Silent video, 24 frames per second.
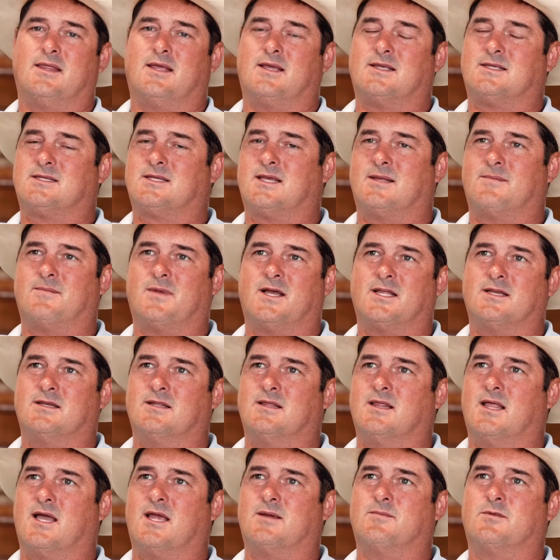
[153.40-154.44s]
they said my
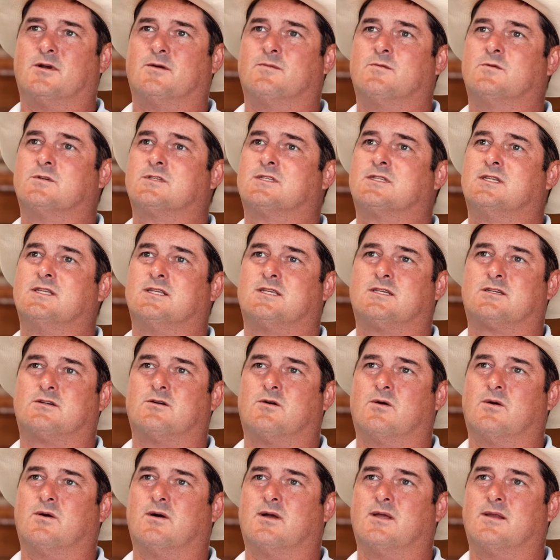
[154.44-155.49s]
labrum was
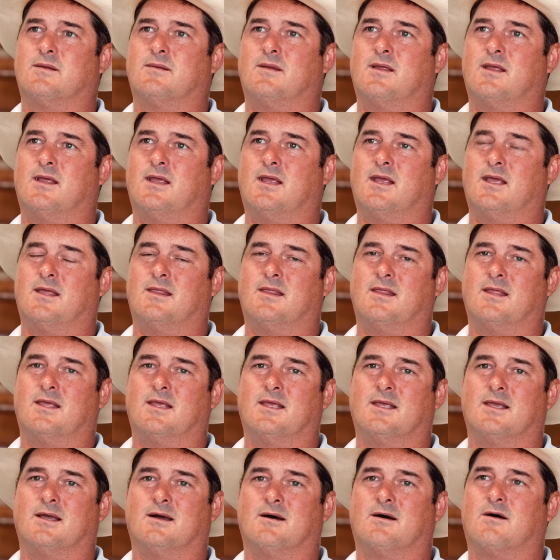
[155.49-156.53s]
destroyed, and
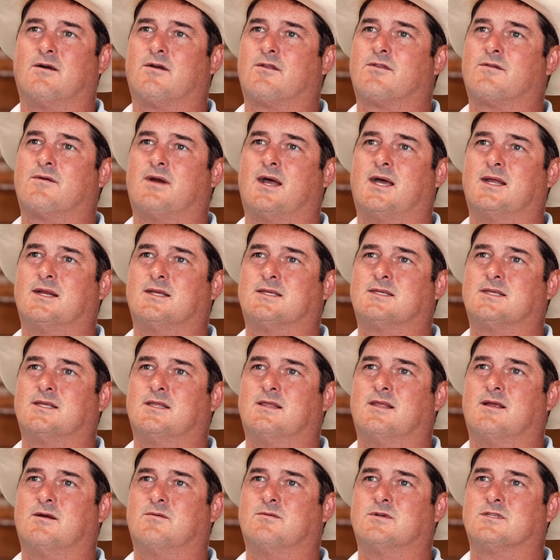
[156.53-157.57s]
the arthritis
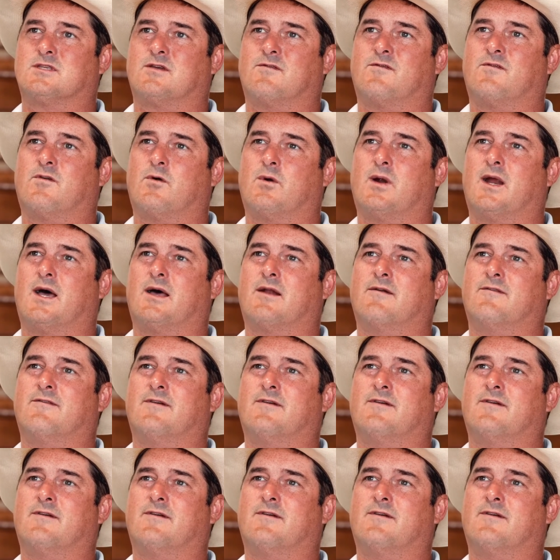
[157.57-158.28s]
in there was a 4 out of